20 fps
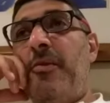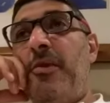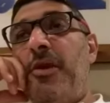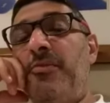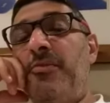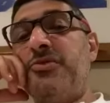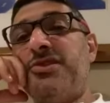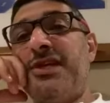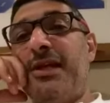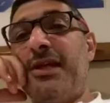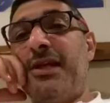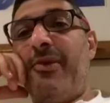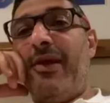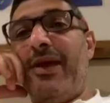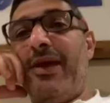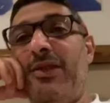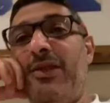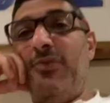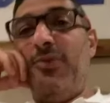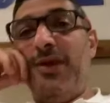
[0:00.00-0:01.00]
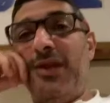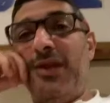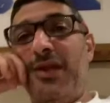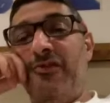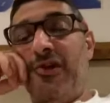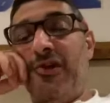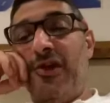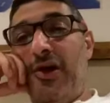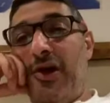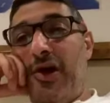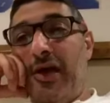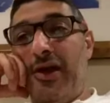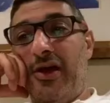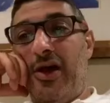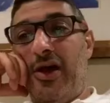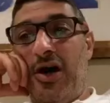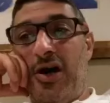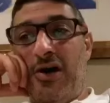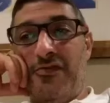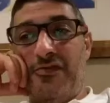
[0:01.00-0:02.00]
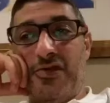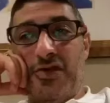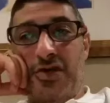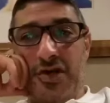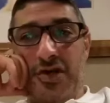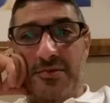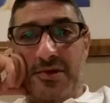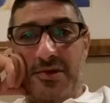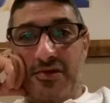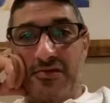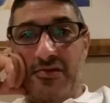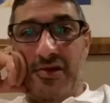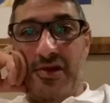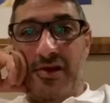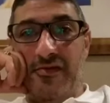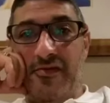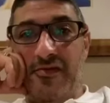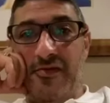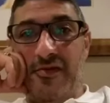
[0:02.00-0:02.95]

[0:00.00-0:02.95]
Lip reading: I mean, I'm celebrating the win, if you like, at half time. You've